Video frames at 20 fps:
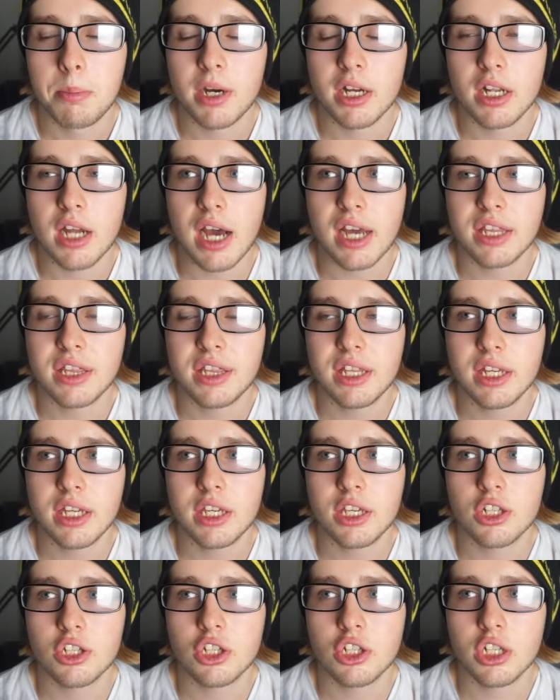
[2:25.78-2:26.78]
But I
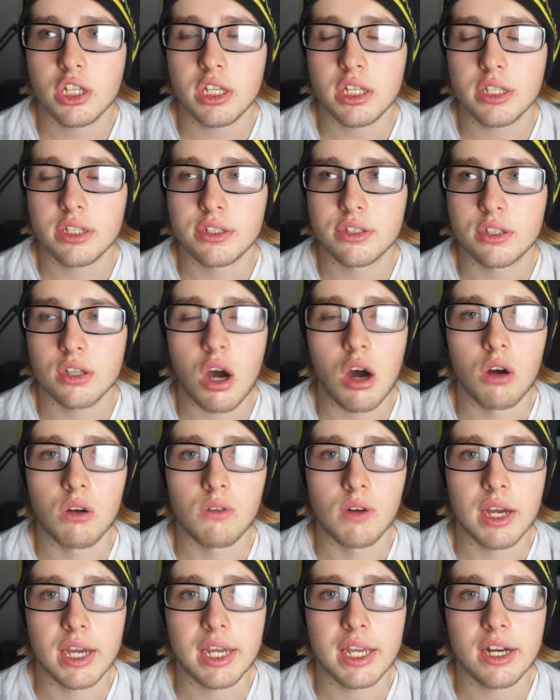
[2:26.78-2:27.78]
think she's
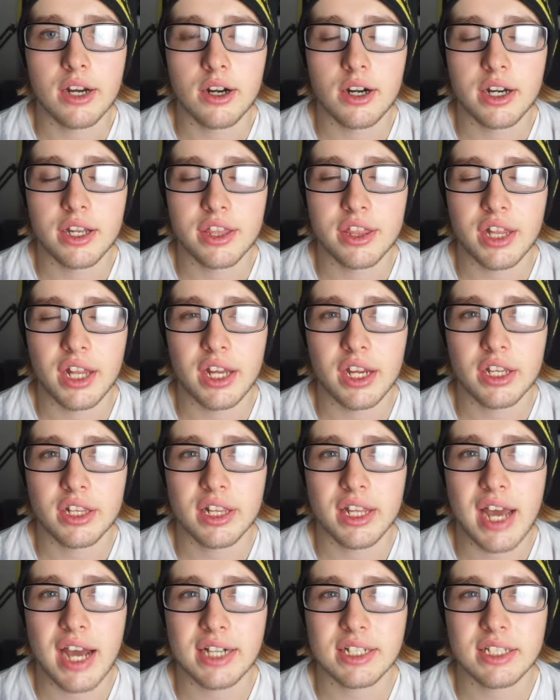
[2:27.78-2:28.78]
alright and everything.
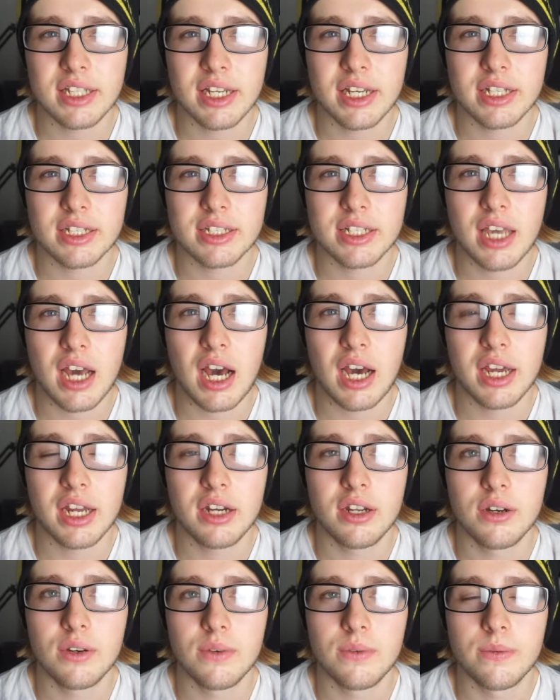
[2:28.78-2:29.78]
The acting is
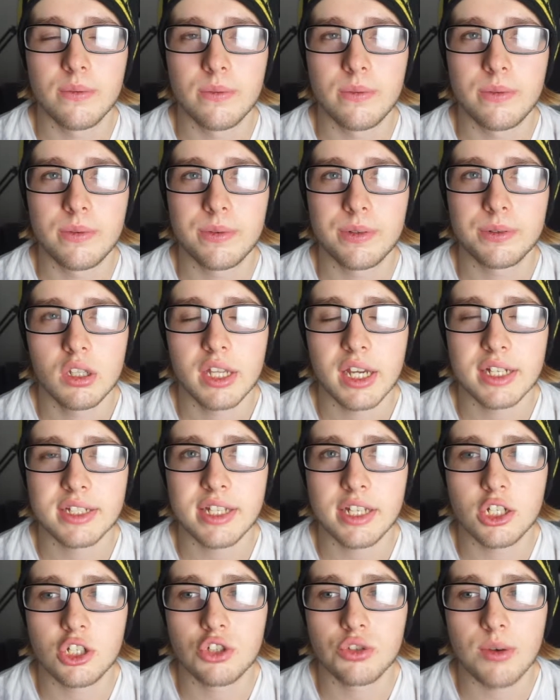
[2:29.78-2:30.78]
kind of, I
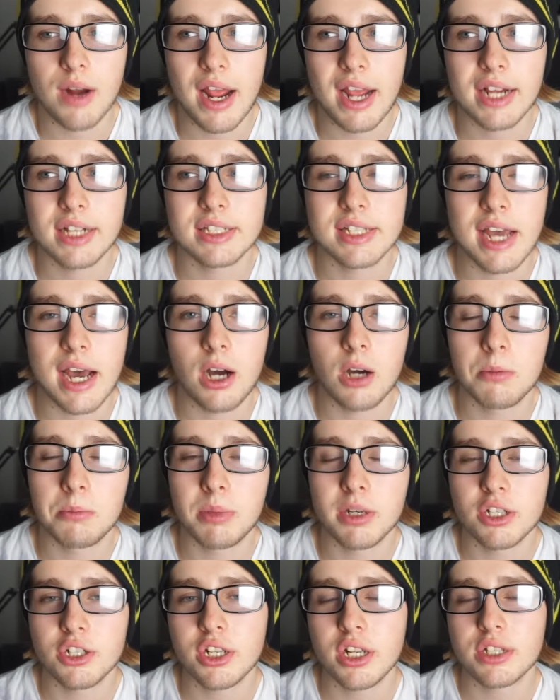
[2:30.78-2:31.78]
said, dragged out,
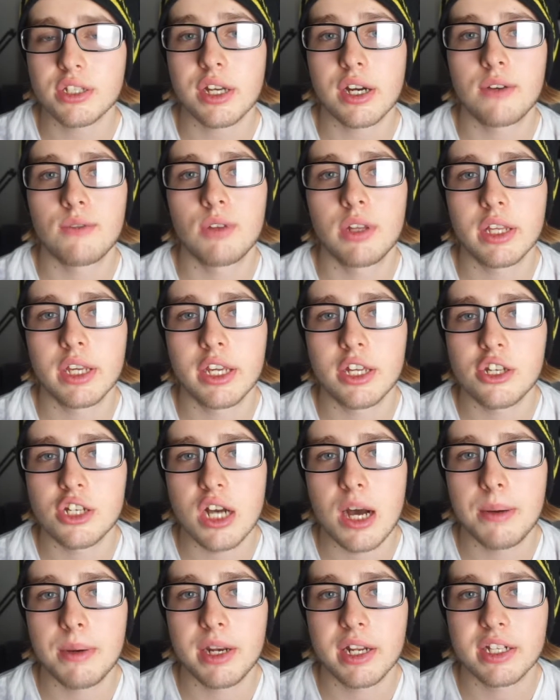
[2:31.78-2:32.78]
but she does a really good
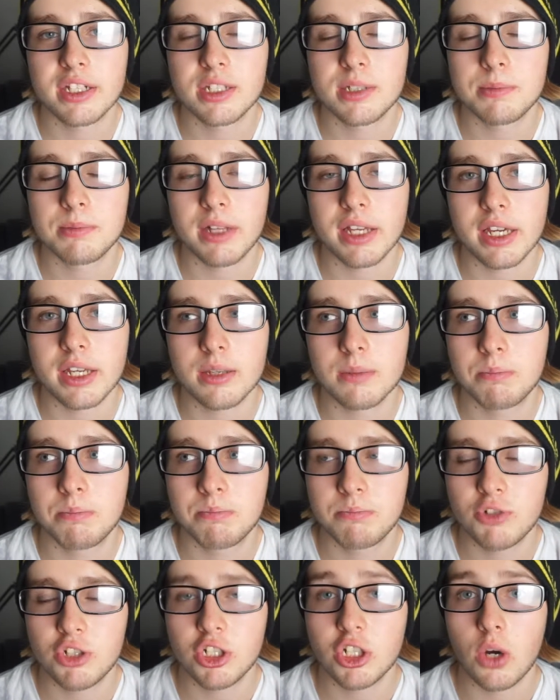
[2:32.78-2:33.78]
job at
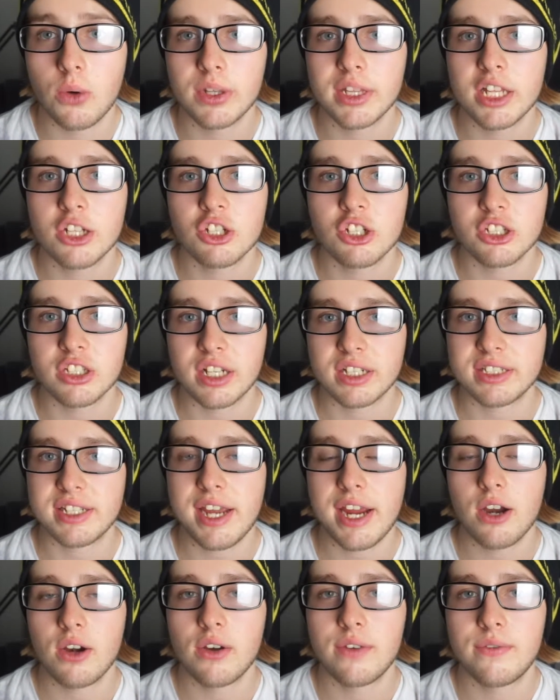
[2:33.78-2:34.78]
showing that she's
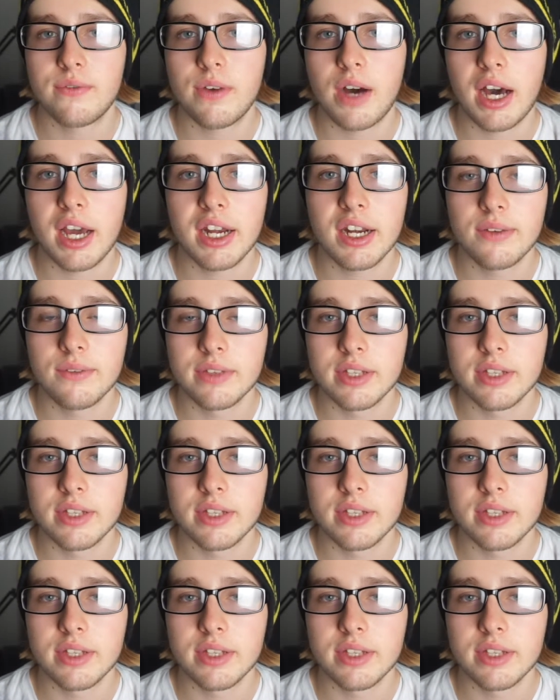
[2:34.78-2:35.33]
terrified of